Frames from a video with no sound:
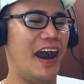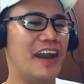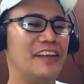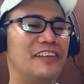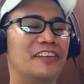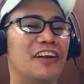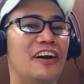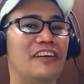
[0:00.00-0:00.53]

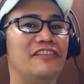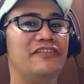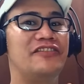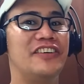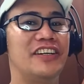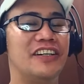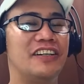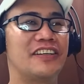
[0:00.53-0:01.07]
I love
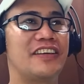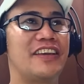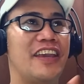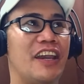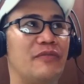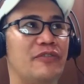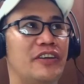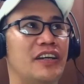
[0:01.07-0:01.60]
the
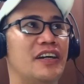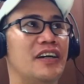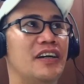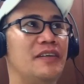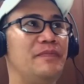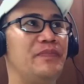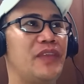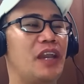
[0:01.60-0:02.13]

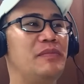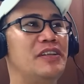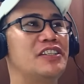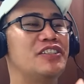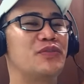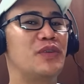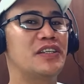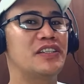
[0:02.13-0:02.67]
camera, I mean the
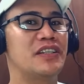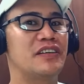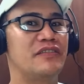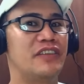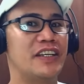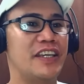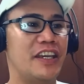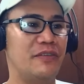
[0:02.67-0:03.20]
switching
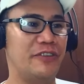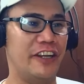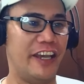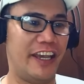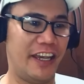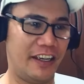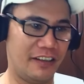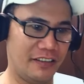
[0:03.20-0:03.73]
of the camera
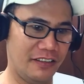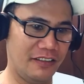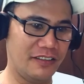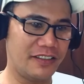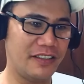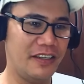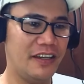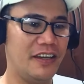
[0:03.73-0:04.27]

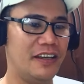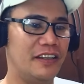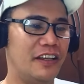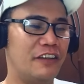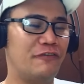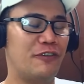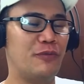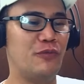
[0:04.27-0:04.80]
angles,
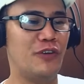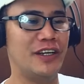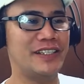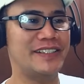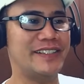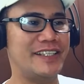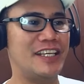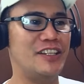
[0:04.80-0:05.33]
like from
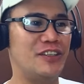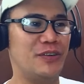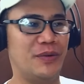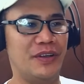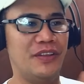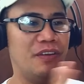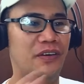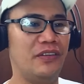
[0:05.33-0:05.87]
one scene to
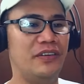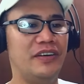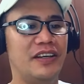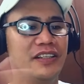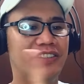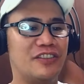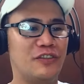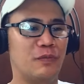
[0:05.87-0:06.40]
another,
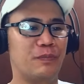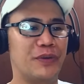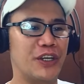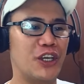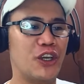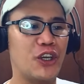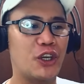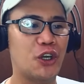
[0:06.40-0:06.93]
it's
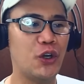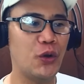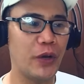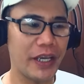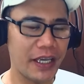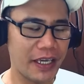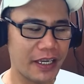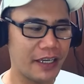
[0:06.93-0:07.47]
super
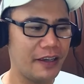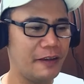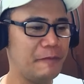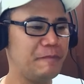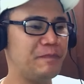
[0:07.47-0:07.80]
quick.